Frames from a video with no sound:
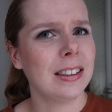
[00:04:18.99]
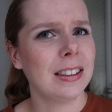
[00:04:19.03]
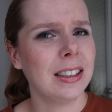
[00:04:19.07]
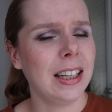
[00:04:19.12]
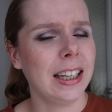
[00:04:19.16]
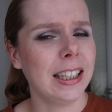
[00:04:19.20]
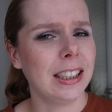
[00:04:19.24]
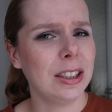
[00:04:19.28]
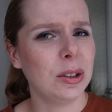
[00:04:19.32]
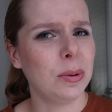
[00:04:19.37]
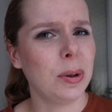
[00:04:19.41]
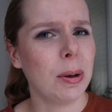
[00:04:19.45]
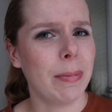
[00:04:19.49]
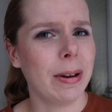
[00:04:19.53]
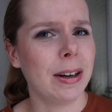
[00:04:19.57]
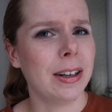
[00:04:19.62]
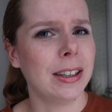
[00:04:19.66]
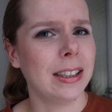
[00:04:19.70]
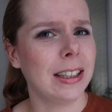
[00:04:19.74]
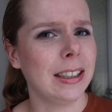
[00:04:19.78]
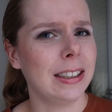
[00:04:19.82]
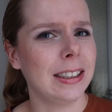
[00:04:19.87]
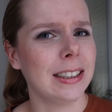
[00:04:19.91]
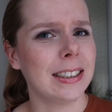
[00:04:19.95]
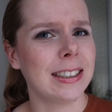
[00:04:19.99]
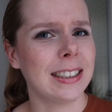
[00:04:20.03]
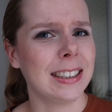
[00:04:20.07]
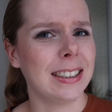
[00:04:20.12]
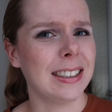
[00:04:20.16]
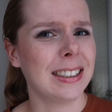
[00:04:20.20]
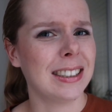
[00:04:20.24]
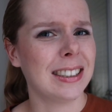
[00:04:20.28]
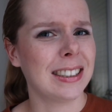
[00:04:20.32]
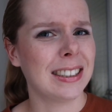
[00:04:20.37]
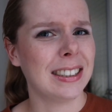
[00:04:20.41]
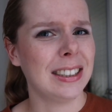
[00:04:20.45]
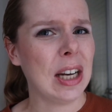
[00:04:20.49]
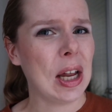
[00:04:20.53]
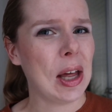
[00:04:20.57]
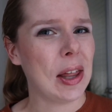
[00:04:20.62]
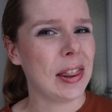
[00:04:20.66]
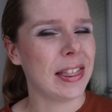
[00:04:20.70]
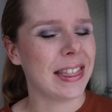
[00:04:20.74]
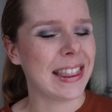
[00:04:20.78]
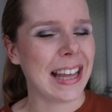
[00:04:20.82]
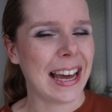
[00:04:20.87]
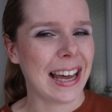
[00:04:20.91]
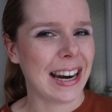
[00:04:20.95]
Like doing better than this is
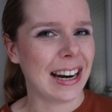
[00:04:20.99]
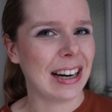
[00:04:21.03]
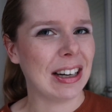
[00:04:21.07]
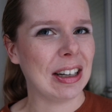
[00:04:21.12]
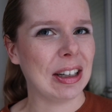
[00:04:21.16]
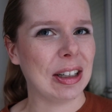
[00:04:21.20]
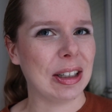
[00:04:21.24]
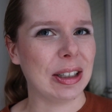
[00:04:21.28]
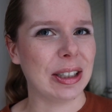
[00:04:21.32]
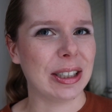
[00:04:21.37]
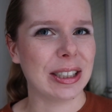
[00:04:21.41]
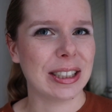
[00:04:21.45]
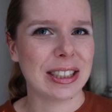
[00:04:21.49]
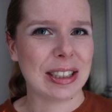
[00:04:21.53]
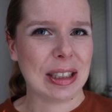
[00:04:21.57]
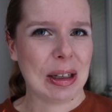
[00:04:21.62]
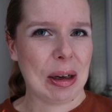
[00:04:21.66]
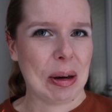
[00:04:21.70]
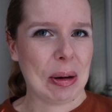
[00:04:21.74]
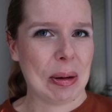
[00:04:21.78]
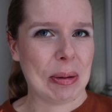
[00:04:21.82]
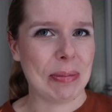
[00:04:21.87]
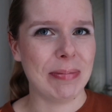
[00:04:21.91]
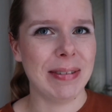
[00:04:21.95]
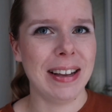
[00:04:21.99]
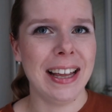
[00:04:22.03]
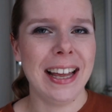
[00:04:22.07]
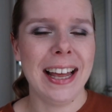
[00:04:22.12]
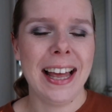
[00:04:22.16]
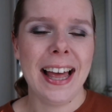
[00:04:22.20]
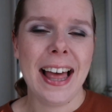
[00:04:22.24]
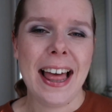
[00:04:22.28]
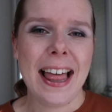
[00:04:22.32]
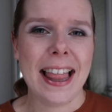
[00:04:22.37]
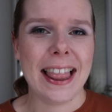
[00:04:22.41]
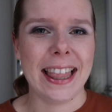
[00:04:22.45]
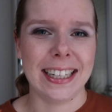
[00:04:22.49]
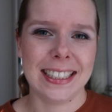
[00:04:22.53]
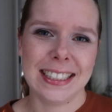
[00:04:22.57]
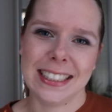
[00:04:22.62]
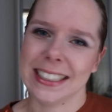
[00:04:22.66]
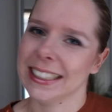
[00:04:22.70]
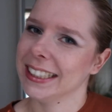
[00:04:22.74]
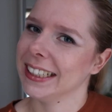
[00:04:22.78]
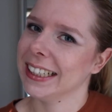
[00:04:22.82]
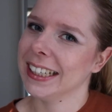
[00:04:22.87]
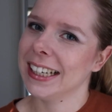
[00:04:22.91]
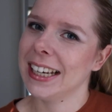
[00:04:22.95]
not that hard. So let's
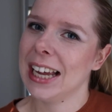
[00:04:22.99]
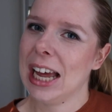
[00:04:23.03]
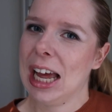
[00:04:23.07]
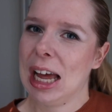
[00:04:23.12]
see.